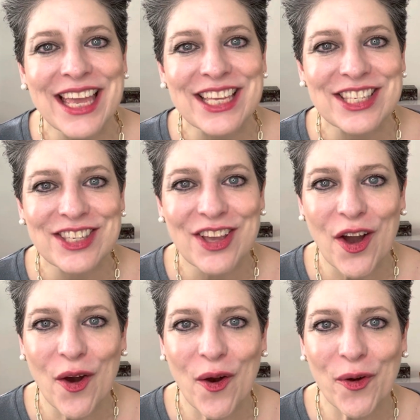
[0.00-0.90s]

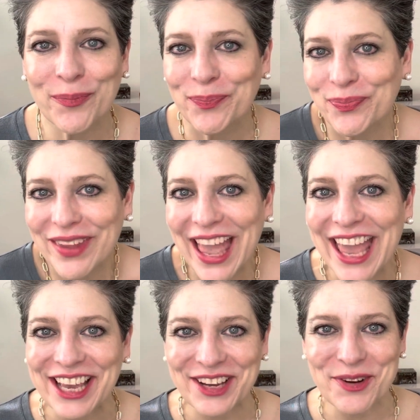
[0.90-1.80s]
So,
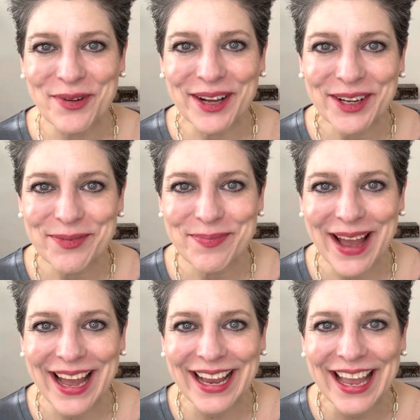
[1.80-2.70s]
hey, welcome
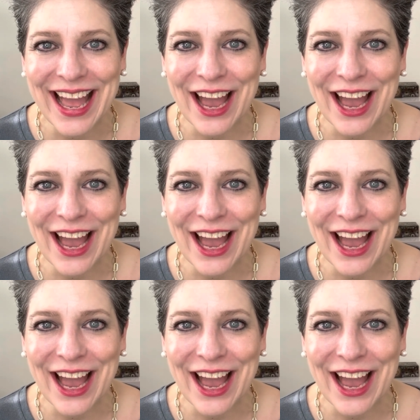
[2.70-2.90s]
back.